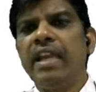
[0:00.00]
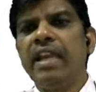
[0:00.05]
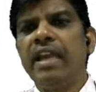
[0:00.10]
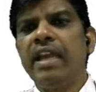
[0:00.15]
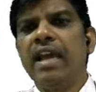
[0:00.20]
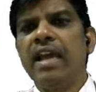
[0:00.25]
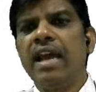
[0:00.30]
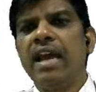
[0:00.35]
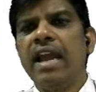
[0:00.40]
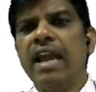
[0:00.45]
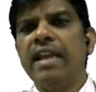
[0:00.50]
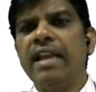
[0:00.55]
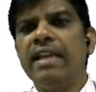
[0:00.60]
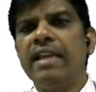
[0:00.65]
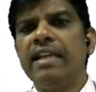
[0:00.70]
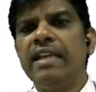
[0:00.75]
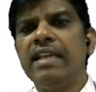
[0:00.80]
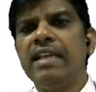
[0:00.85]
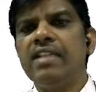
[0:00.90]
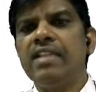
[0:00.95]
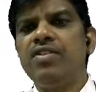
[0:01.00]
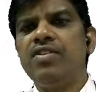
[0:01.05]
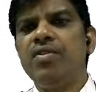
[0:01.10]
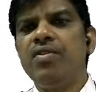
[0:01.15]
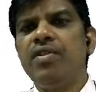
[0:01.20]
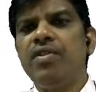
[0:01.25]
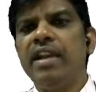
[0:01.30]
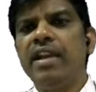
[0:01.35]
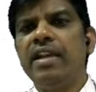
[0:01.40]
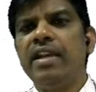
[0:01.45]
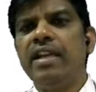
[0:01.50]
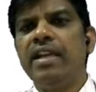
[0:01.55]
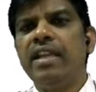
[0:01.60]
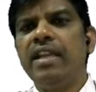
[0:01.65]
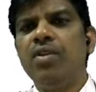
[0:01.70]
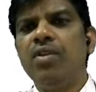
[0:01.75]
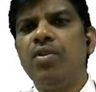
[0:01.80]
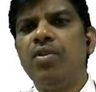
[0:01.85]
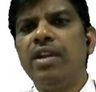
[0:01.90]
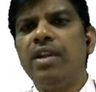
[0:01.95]
and it is
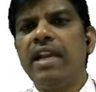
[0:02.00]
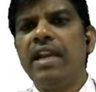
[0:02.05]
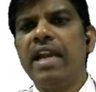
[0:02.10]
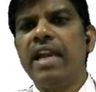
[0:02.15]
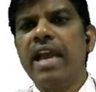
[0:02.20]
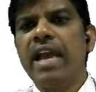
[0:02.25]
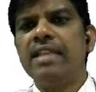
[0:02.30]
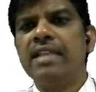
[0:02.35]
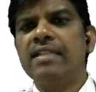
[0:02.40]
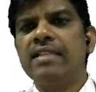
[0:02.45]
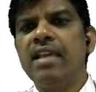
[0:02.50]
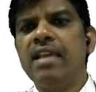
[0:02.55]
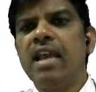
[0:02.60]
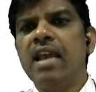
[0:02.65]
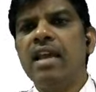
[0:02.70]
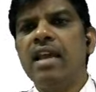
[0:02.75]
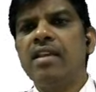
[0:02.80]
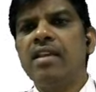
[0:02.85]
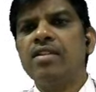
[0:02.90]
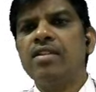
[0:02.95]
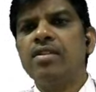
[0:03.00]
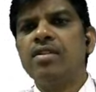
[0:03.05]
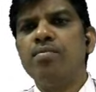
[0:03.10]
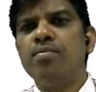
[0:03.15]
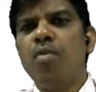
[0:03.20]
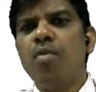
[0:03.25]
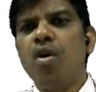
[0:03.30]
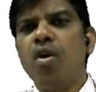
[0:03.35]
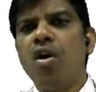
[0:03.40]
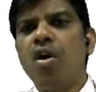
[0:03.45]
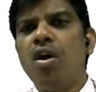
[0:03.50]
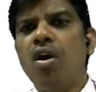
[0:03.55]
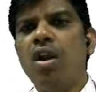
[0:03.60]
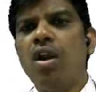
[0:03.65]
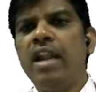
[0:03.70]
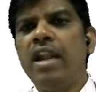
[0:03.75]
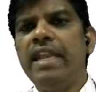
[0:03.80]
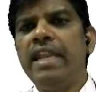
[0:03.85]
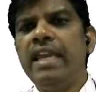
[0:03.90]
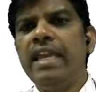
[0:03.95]
denoted as small
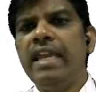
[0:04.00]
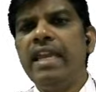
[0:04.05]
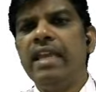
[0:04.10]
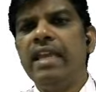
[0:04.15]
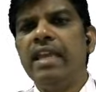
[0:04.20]
d,